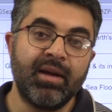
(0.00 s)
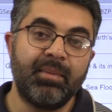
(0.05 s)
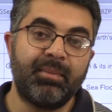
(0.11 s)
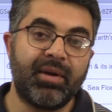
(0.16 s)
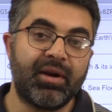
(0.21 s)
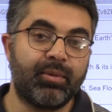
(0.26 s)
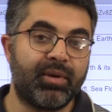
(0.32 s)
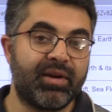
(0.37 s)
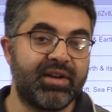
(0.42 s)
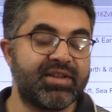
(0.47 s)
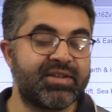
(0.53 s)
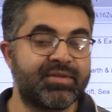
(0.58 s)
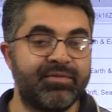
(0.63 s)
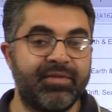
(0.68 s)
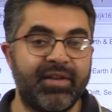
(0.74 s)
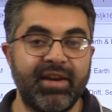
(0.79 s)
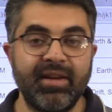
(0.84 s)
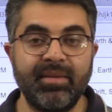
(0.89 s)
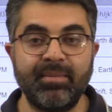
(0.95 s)
But what is
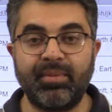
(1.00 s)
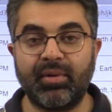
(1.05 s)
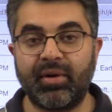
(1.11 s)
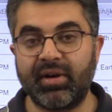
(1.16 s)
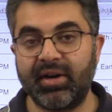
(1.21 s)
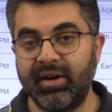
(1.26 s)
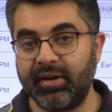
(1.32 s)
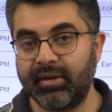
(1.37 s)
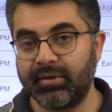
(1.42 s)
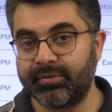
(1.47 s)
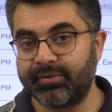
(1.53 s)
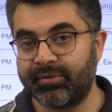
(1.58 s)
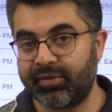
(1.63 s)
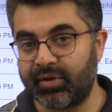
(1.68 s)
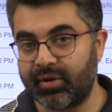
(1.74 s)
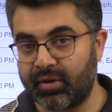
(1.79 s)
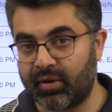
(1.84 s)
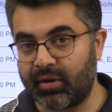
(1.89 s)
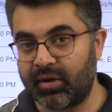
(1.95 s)
very important
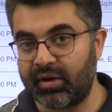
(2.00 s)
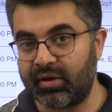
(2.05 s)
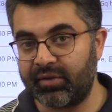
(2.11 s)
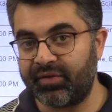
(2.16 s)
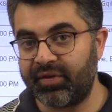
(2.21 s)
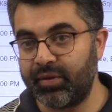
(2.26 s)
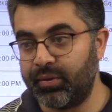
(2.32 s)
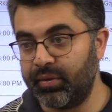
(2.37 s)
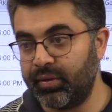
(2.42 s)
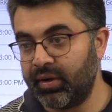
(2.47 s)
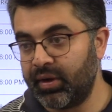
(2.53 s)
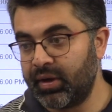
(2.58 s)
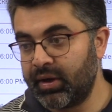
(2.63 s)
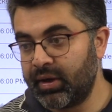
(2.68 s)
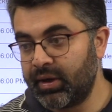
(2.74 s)
for all of you